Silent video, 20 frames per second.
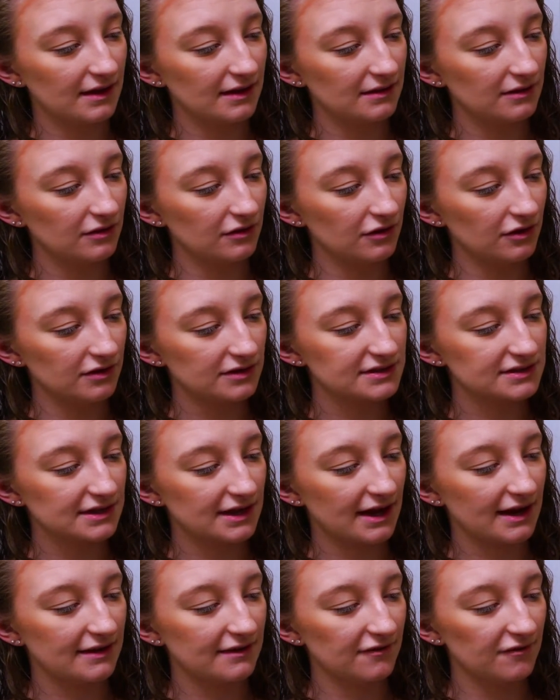that looks
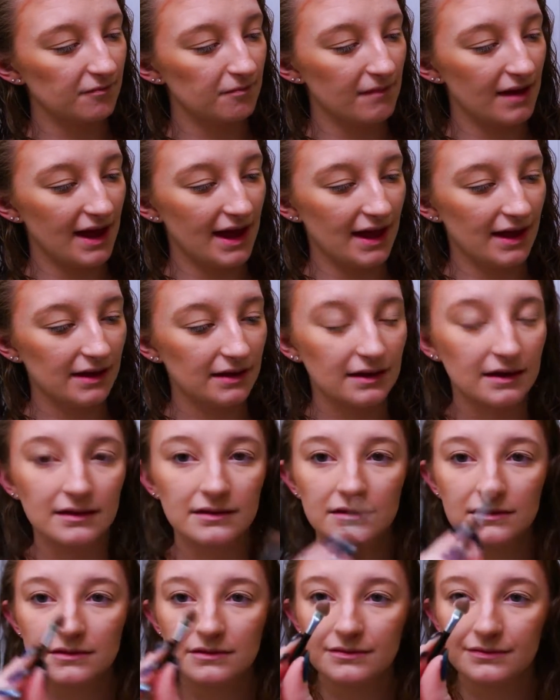kind of matte
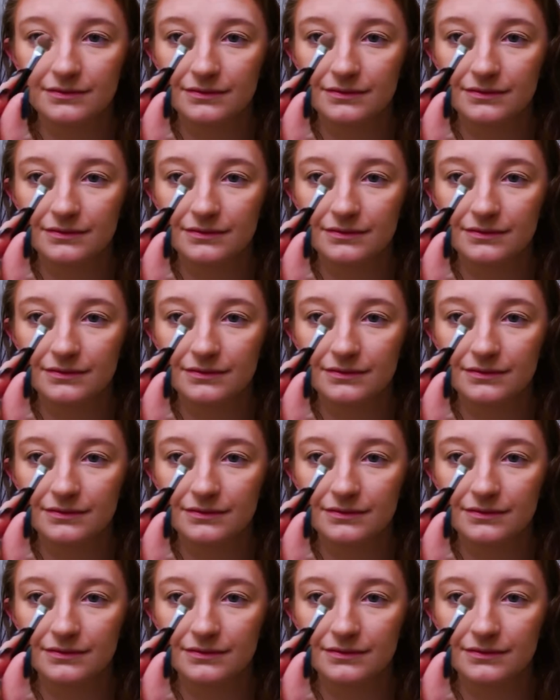and